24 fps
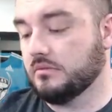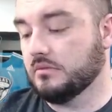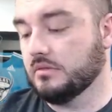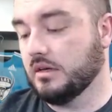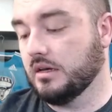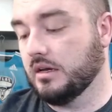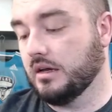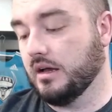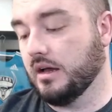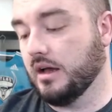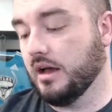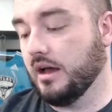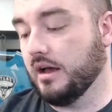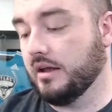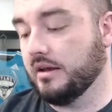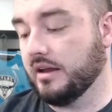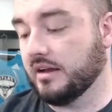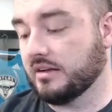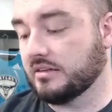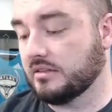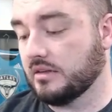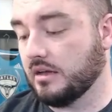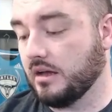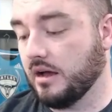Uh,
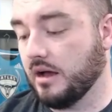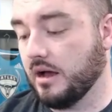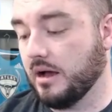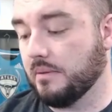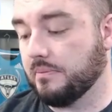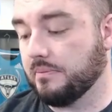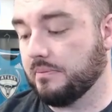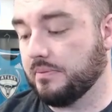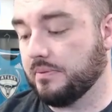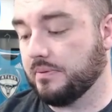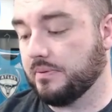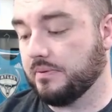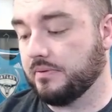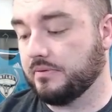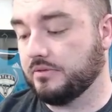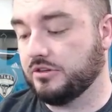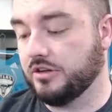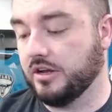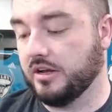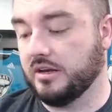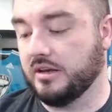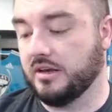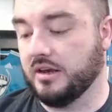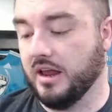next up,
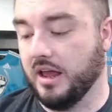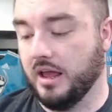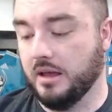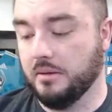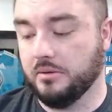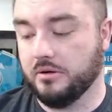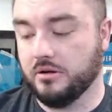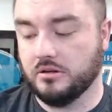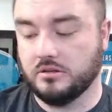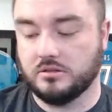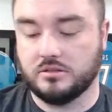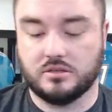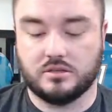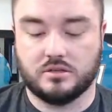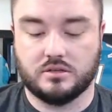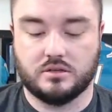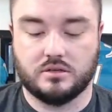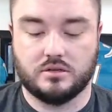Jake Neighbours.